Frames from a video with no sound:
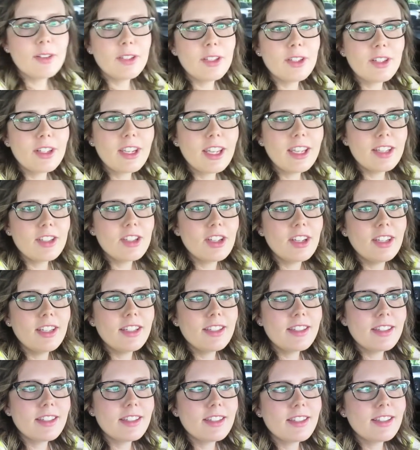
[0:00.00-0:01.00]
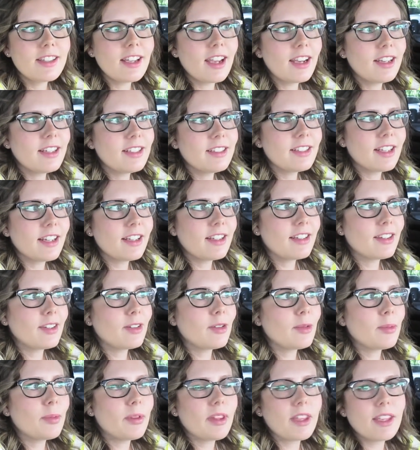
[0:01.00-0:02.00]
your kitchen is this tiny, tiny
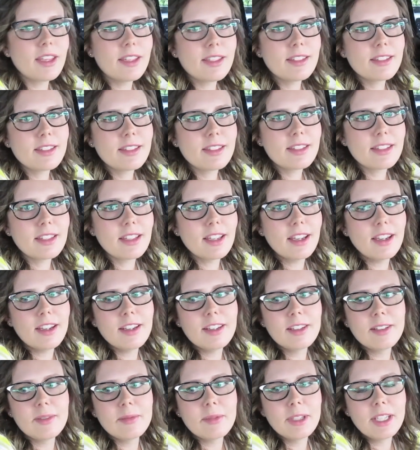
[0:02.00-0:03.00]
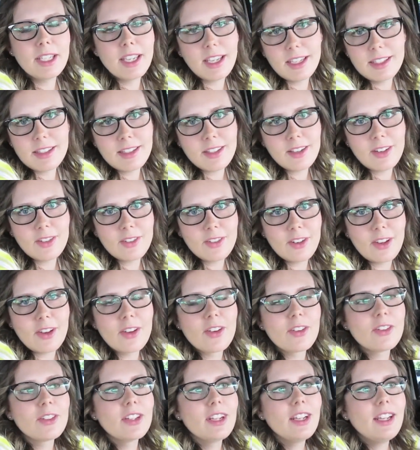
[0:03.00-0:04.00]
little place, um, in case you don't
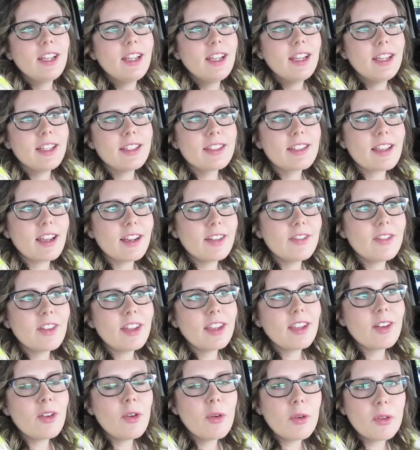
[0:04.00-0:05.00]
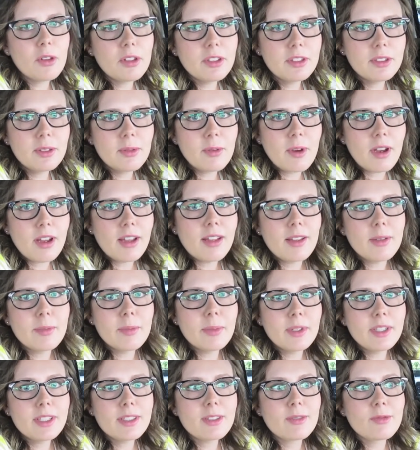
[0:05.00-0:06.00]
know. It's kind of like a hole in the wall,
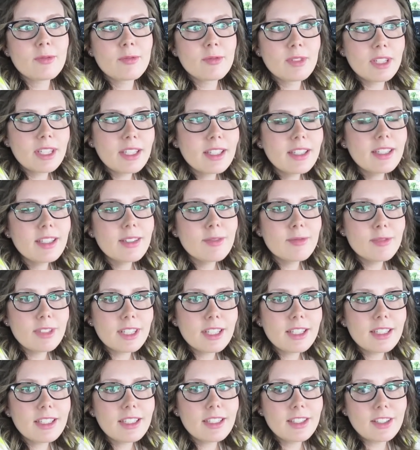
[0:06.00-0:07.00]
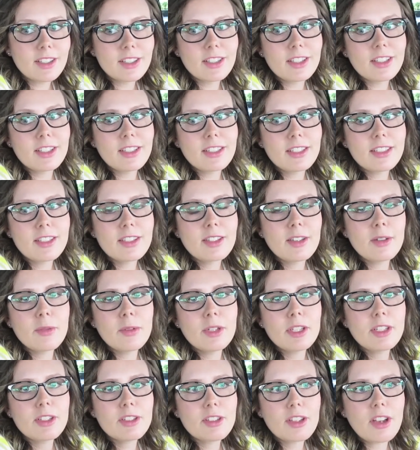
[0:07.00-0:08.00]
but it's really, really good. So
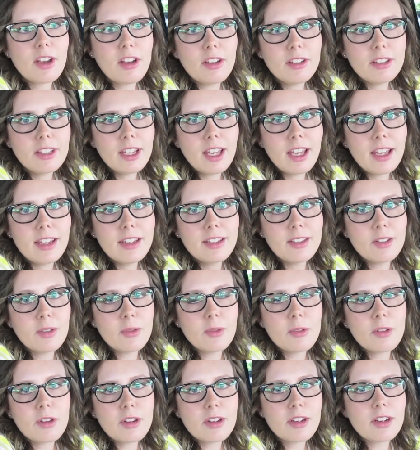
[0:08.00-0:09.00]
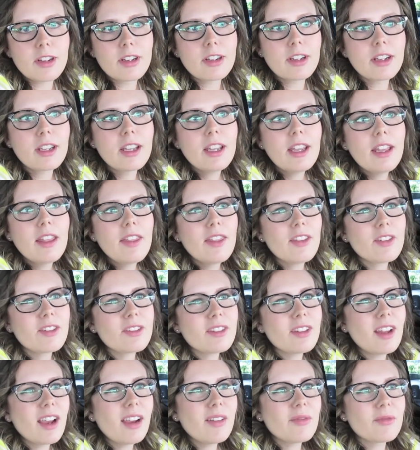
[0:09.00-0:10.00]
we just called ahead and ordered.
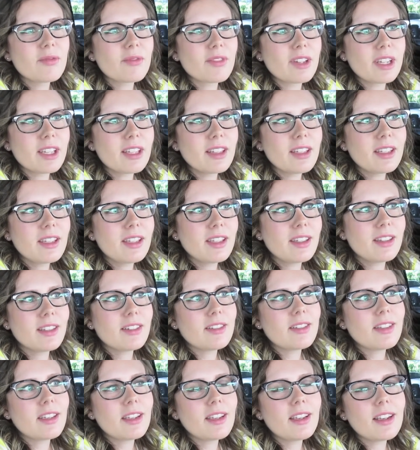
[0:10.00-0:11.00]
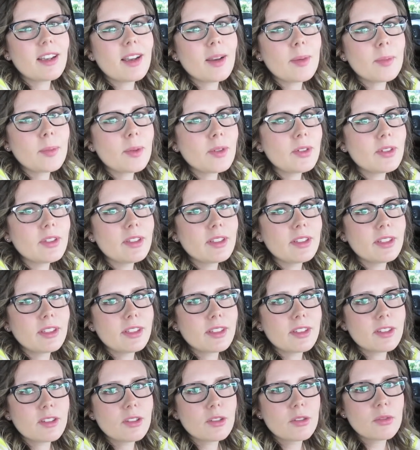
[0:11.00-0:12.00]
There's not really, there's like a couple
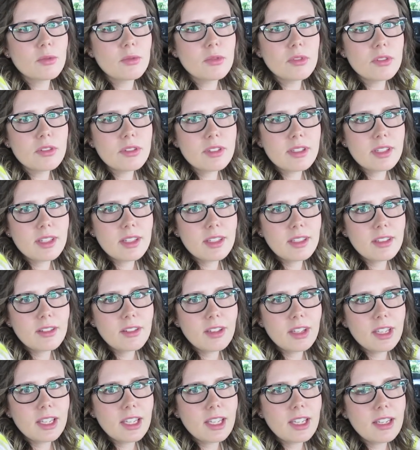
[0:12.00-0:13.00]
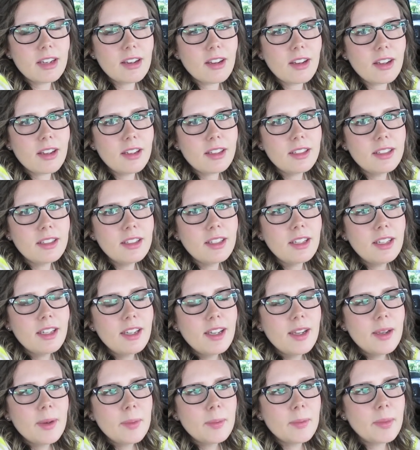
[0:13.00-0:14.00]
stools that you can eat on,
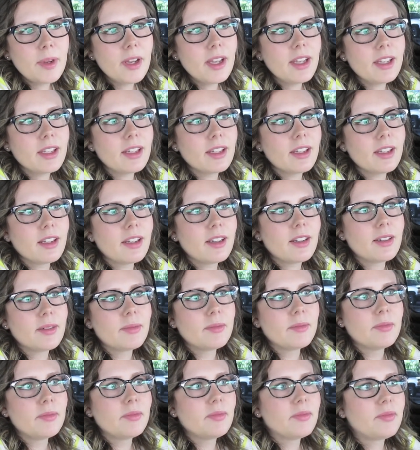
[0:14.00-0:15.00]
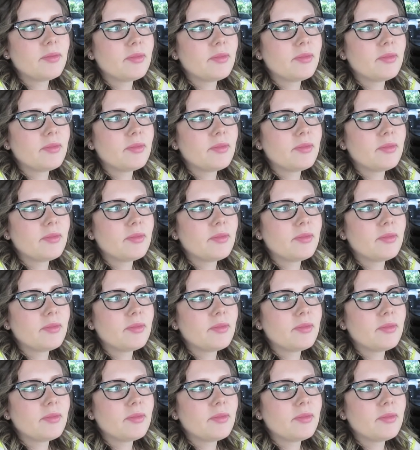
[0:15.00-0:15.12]
but um,